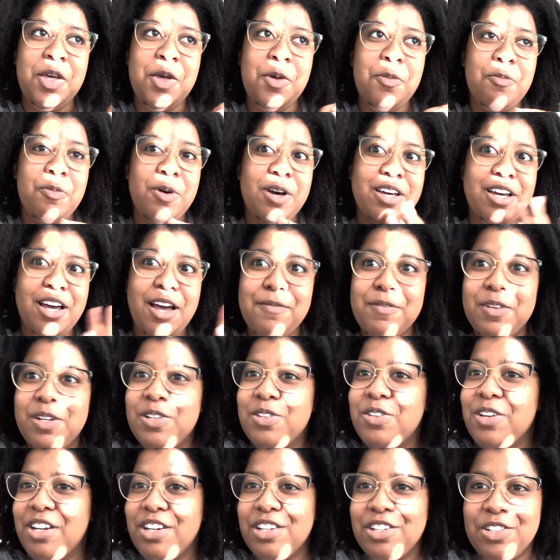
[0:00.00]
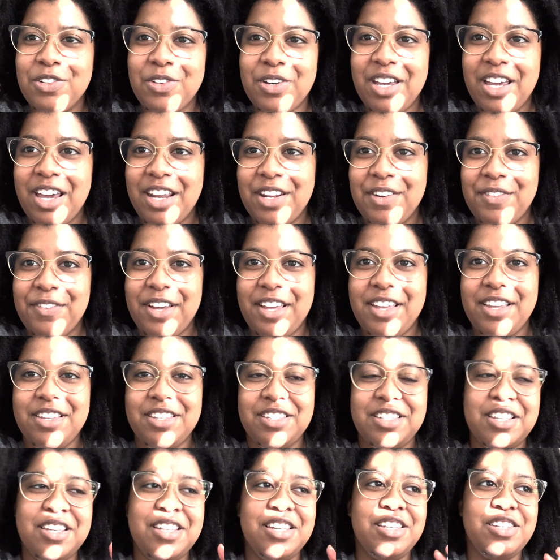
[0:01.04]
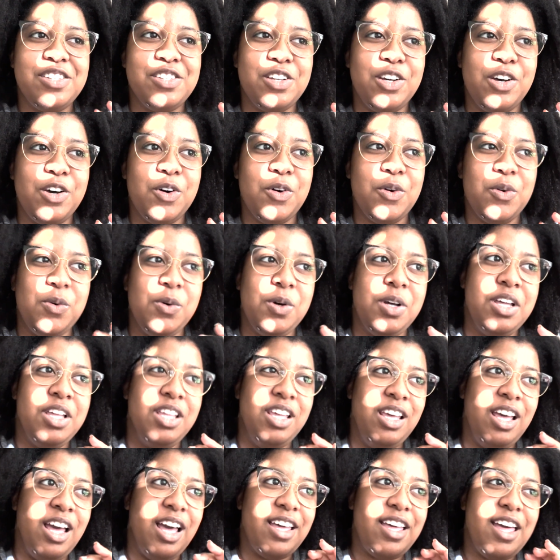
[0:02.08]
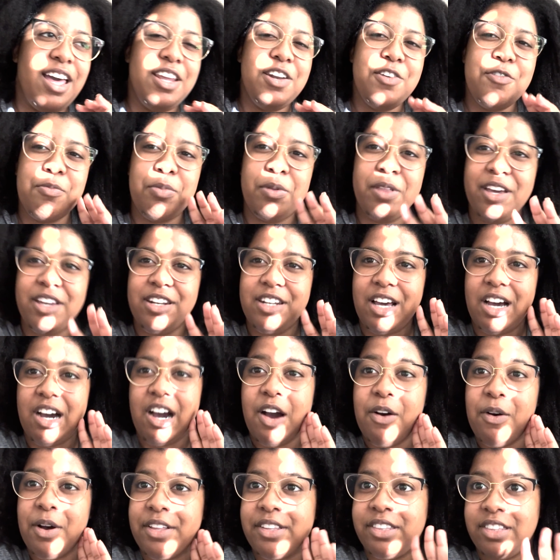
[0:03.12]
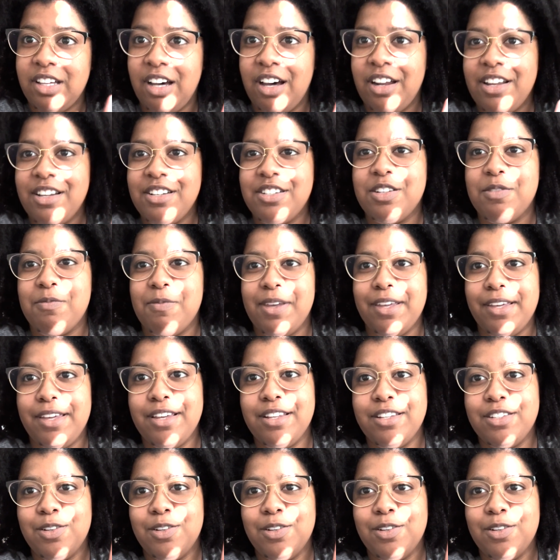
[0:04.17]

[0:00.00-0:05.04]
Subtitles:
but I'm gonna try to do it anyways. So I kind of planned out how I thought I should make it.